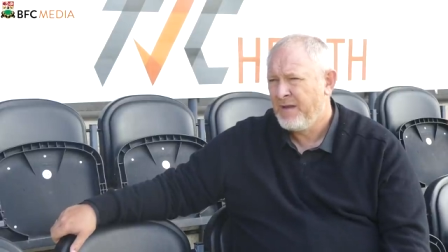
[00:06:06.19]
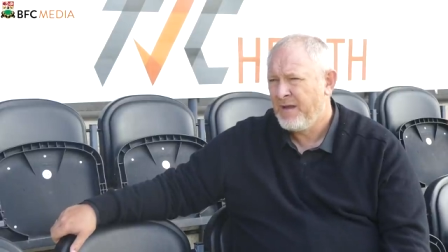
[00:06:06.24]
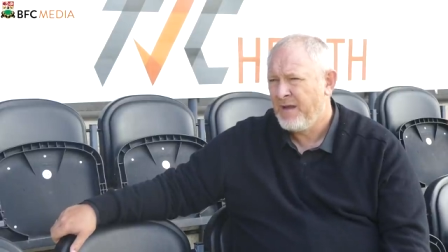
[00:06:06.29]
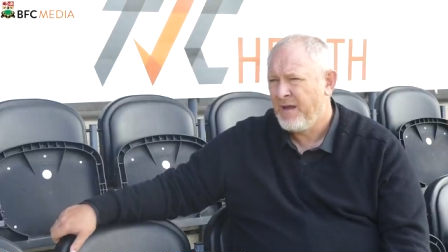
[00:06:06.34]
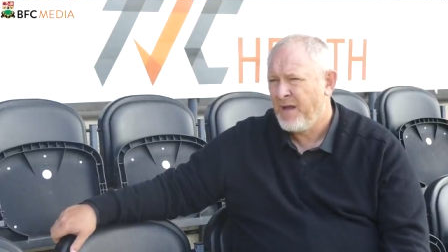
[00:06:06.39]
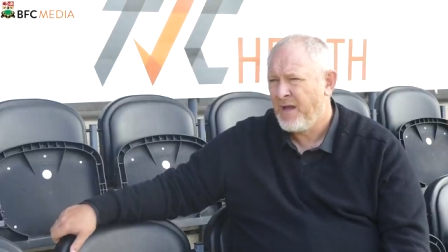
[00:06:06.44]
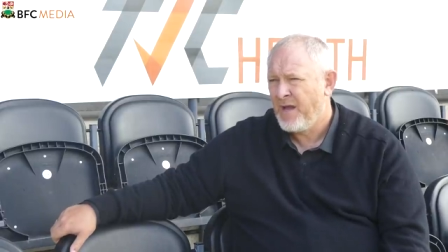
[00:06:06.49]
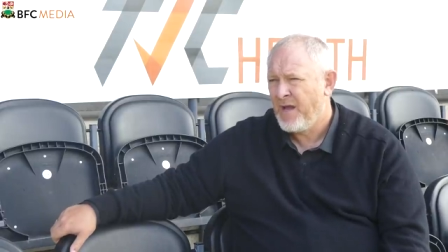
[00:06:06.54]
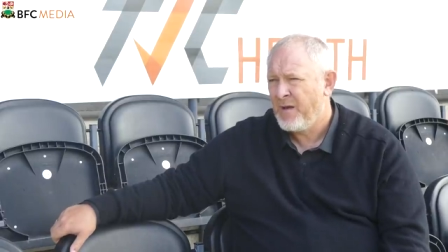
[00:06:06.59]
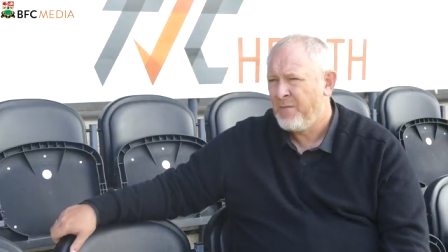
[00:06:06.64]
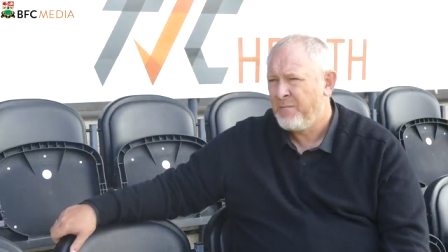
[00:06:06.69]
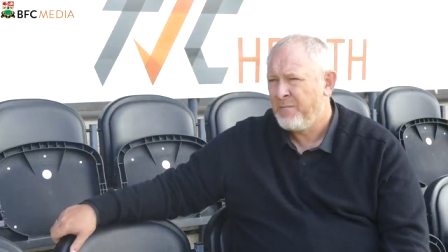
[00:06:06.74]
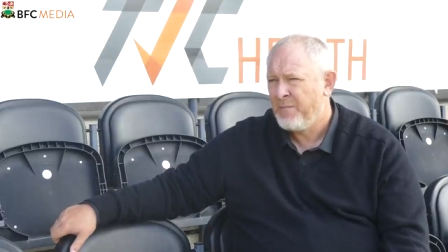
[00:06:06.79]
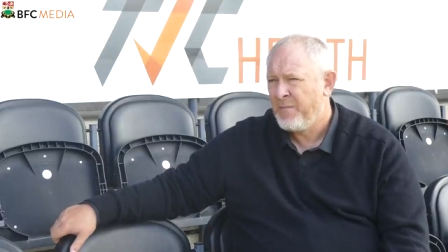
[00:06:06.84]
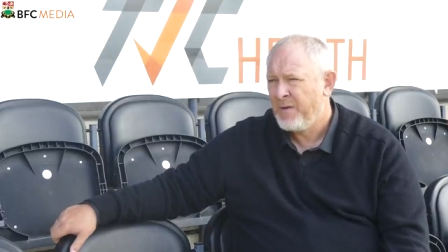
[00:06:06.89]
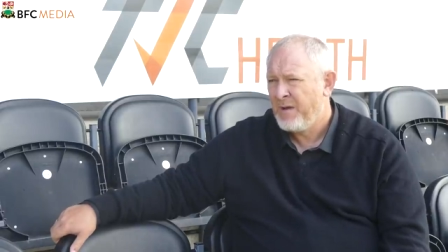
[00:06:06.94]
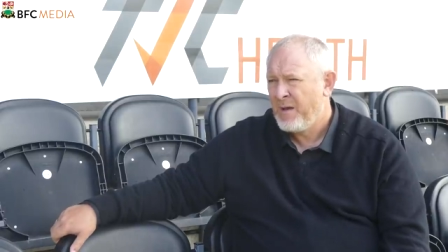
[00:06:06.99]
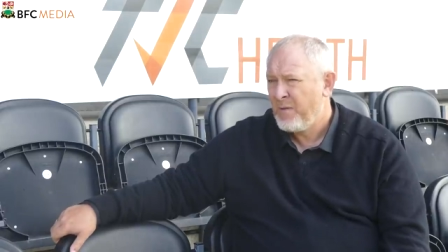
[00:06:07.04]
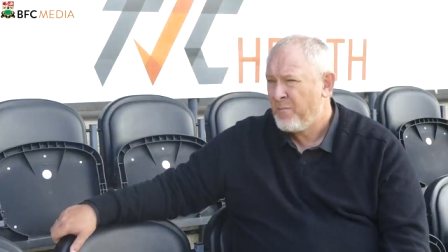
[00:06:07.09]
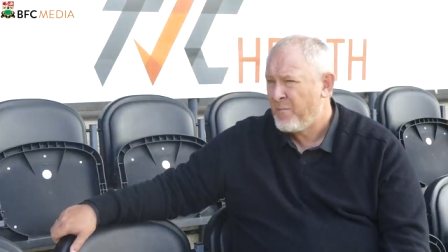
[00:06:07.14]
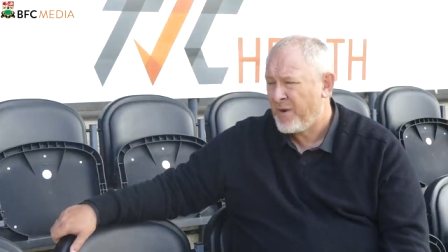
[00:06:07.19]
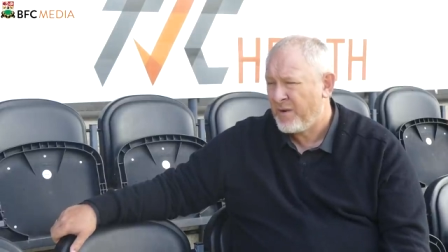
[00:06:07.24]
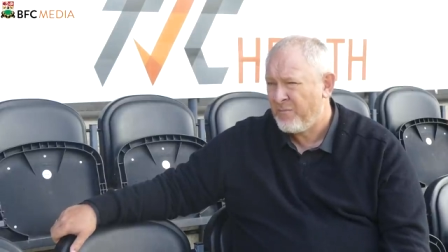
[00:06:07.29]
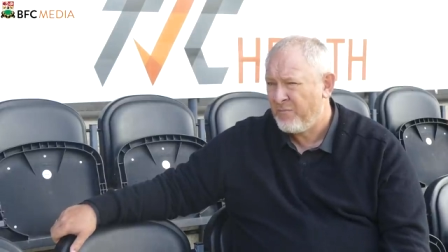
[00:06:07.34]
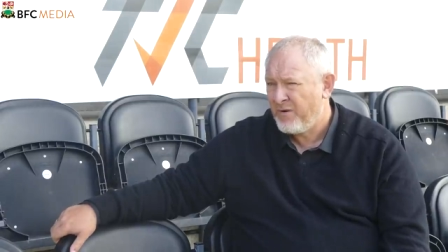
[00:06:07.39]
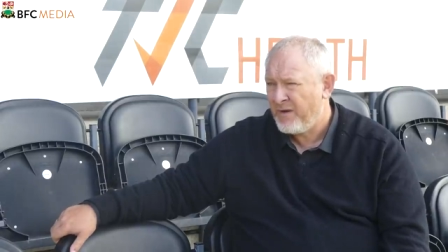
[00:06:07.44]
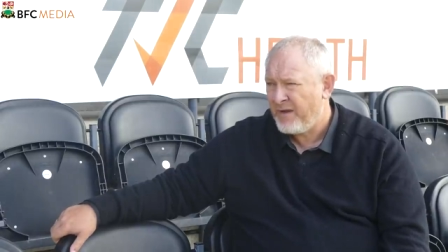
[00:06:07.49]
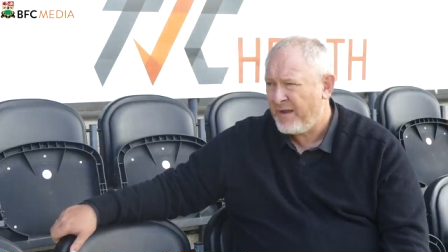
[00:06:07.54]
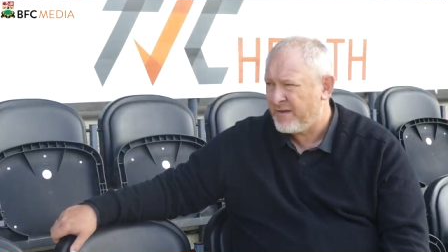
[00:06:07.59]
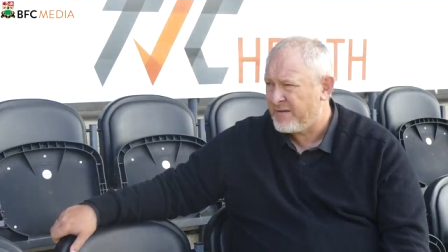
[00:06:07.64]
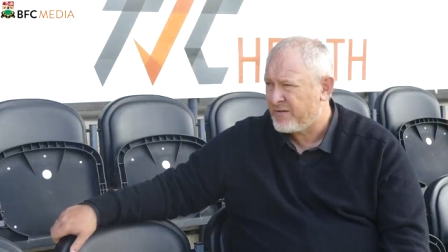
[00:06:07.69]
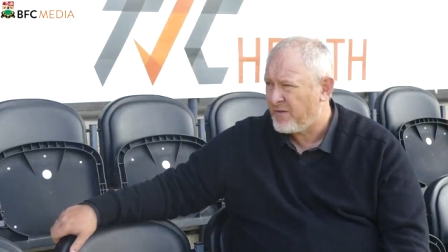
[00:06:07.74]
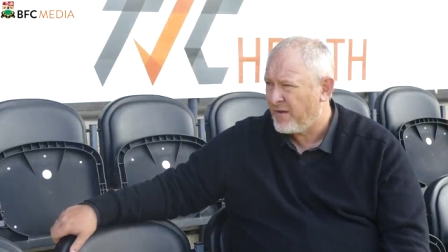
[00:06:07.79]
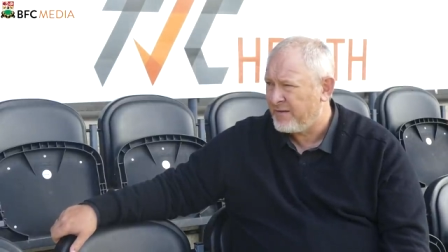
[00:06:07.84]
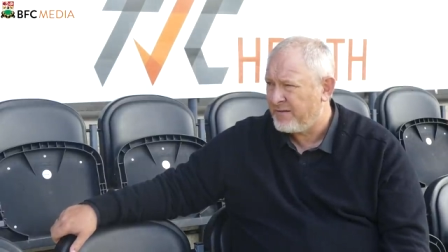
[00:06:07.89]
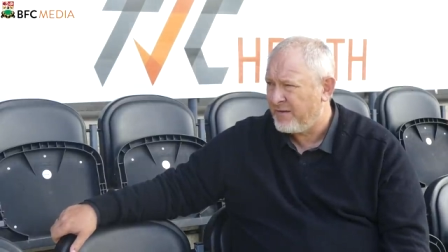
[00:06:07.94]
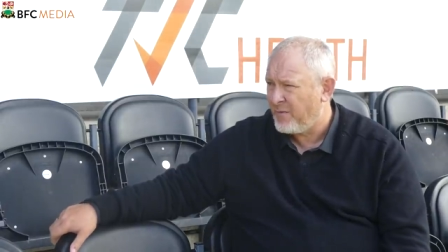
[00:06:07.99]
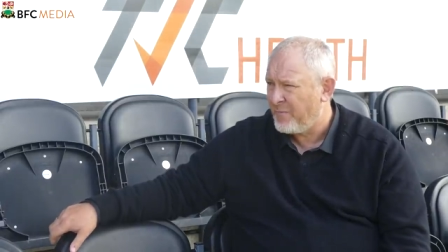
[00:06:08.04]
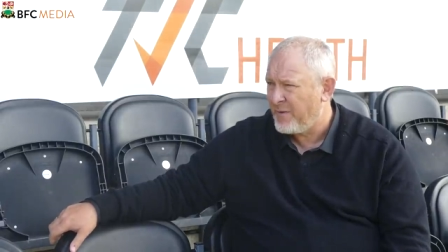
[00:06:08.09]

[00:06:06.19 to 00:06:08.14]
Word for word: Um, but I'm really excited.